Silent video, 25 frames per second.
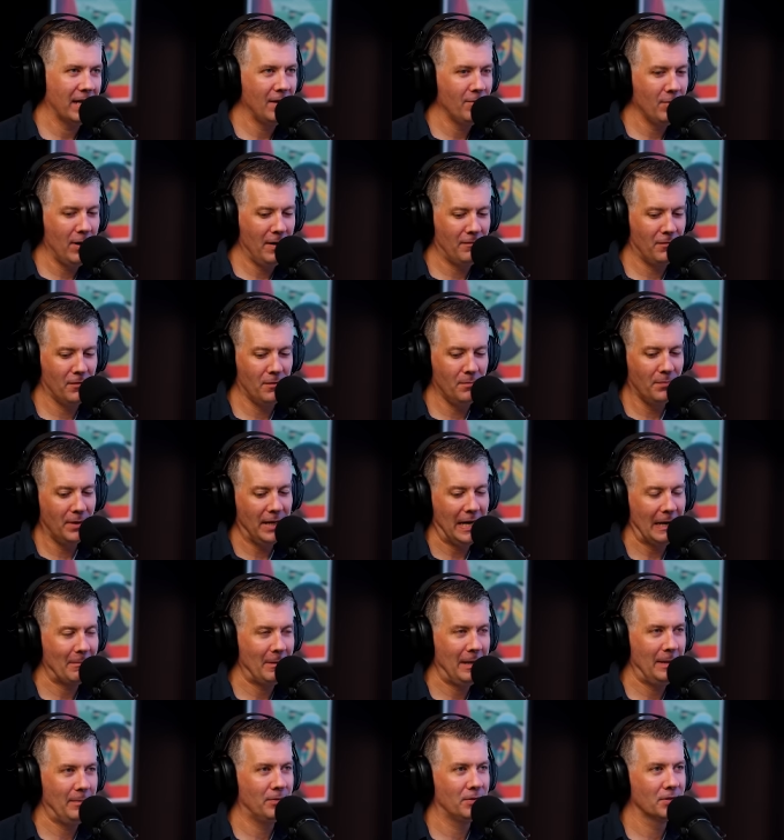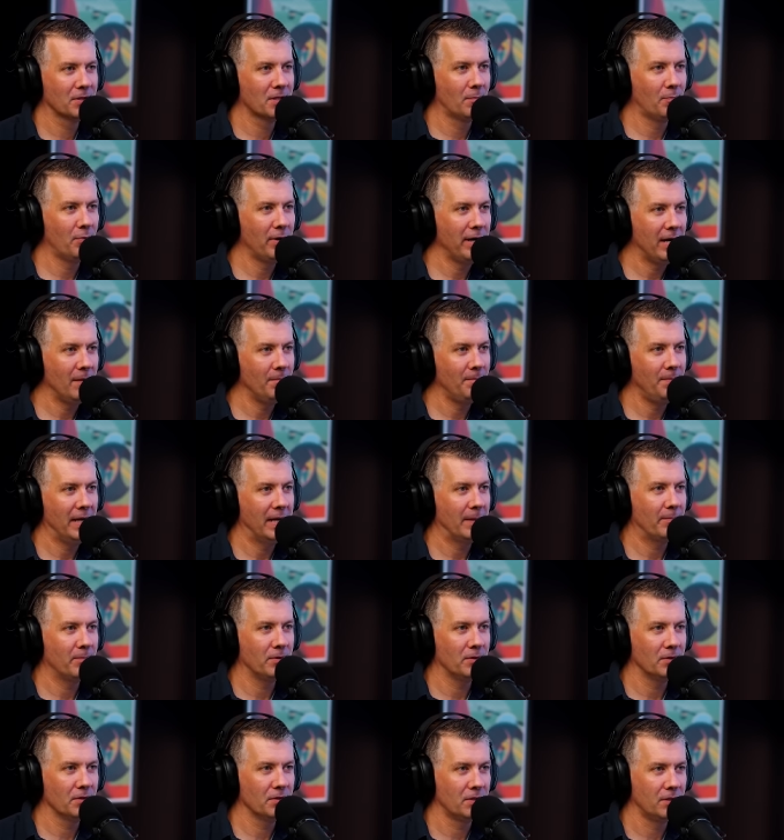like he went from black people to brown
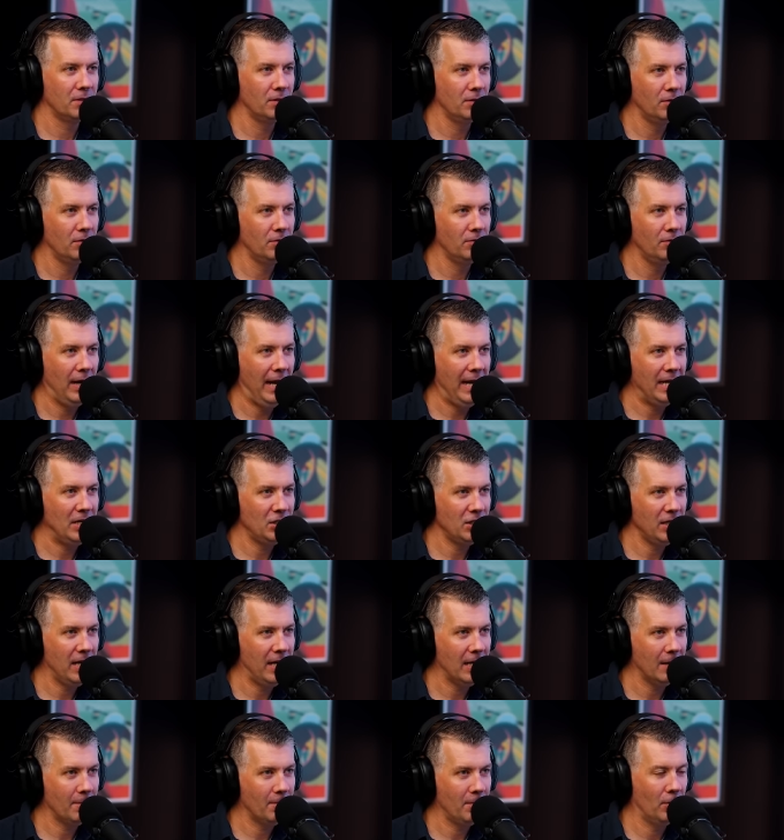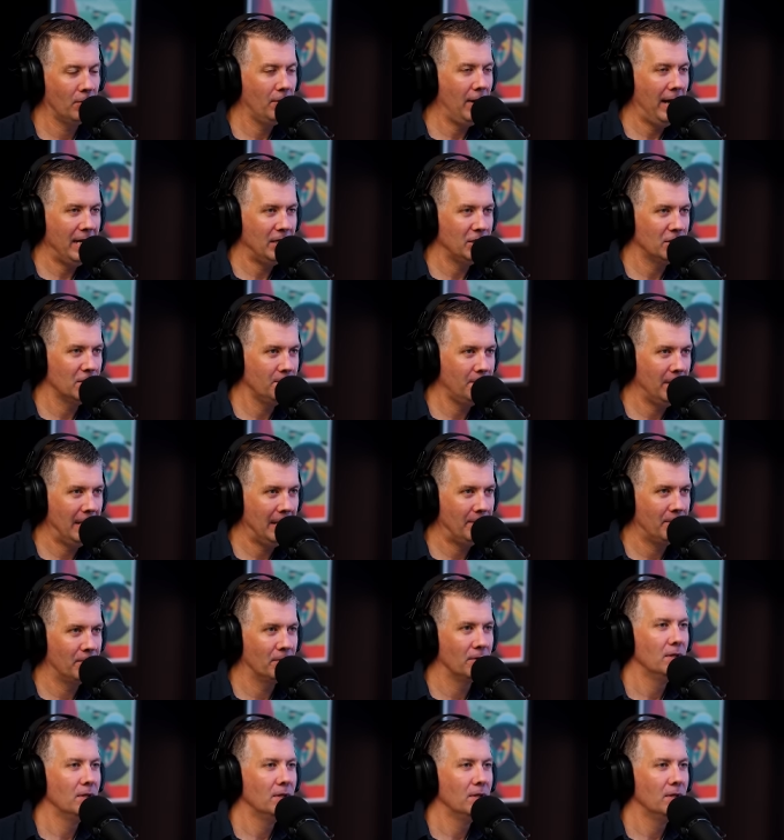people to Asiatic or Asian people.